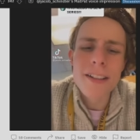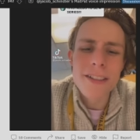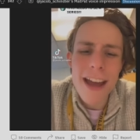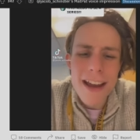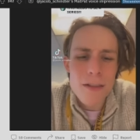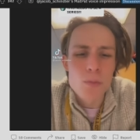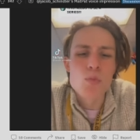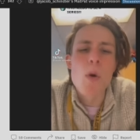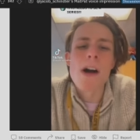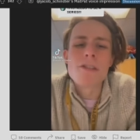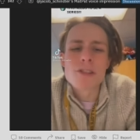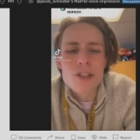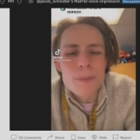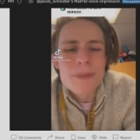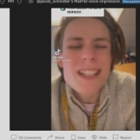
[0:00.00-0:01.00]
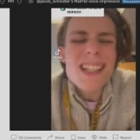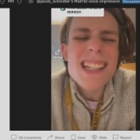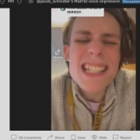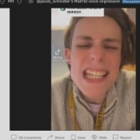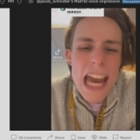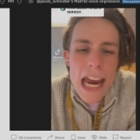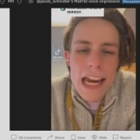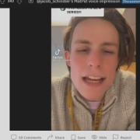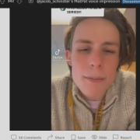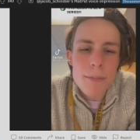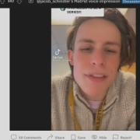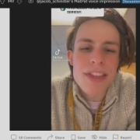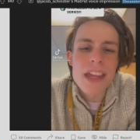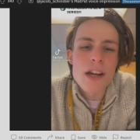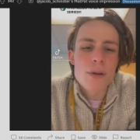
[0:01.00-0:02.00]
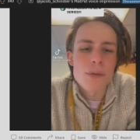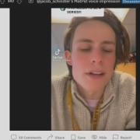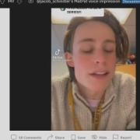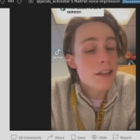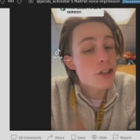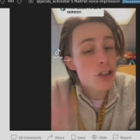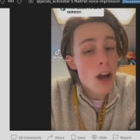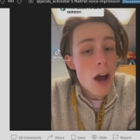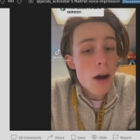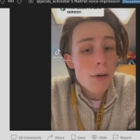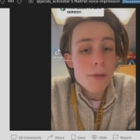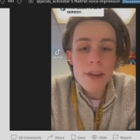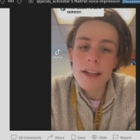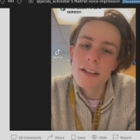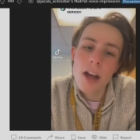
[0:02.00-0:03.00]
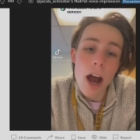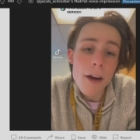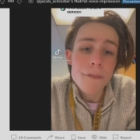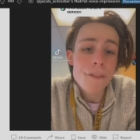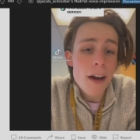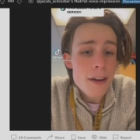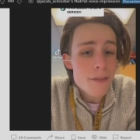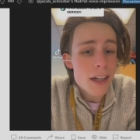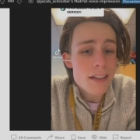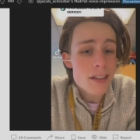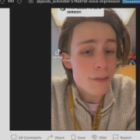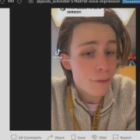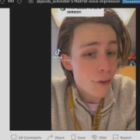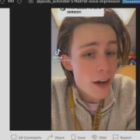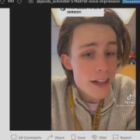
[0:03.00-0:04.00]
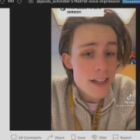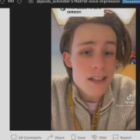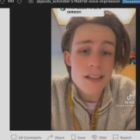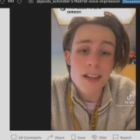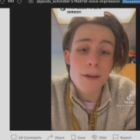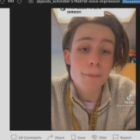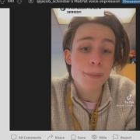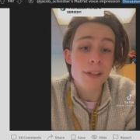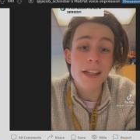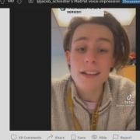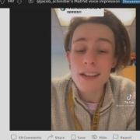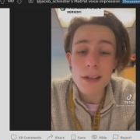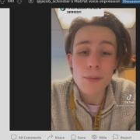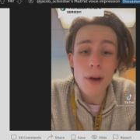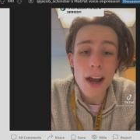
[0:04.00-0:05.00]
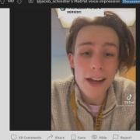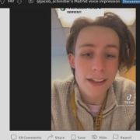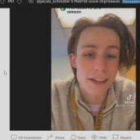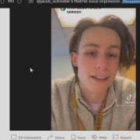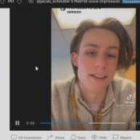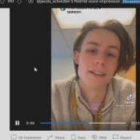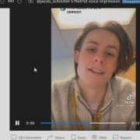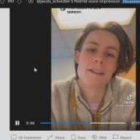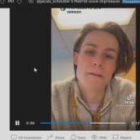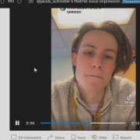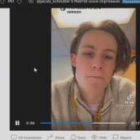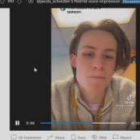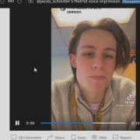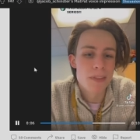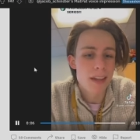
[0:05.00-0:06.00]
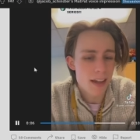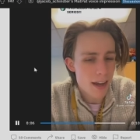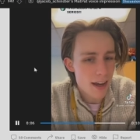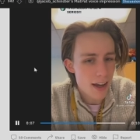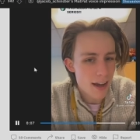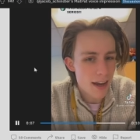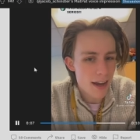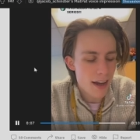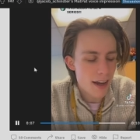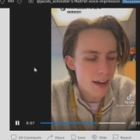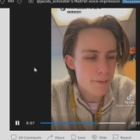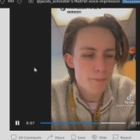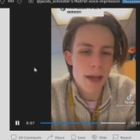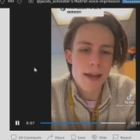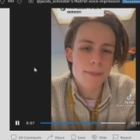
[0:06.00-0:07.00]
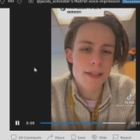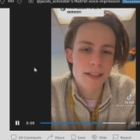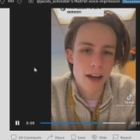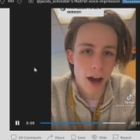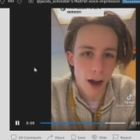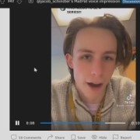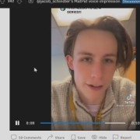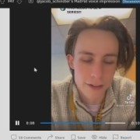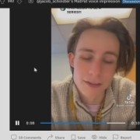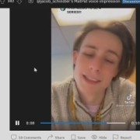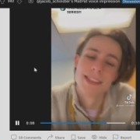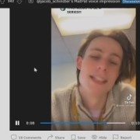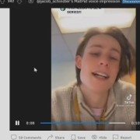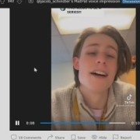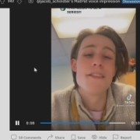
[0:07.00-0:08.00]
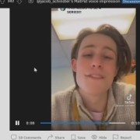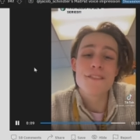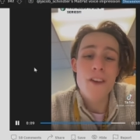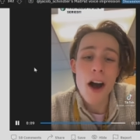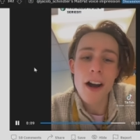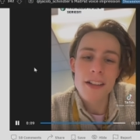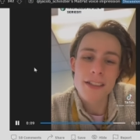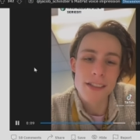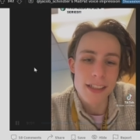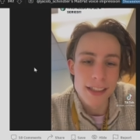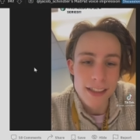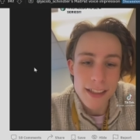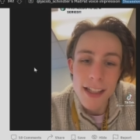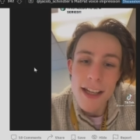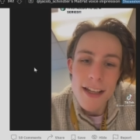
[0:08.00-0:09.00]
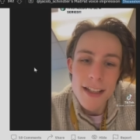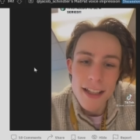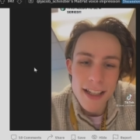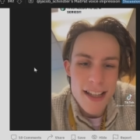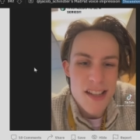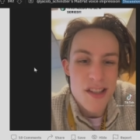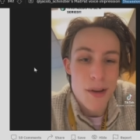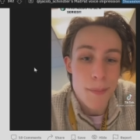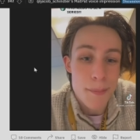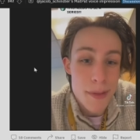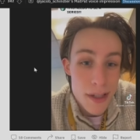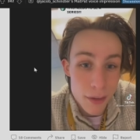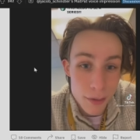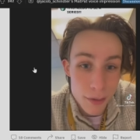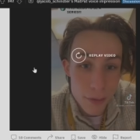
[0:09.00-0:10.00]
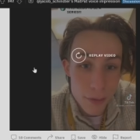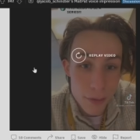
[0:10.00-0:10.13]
Internet, and welcome to Game Theory, the show that got Five Nights at Freddy's completely right. Uh, maybe not. Foxy is a mill.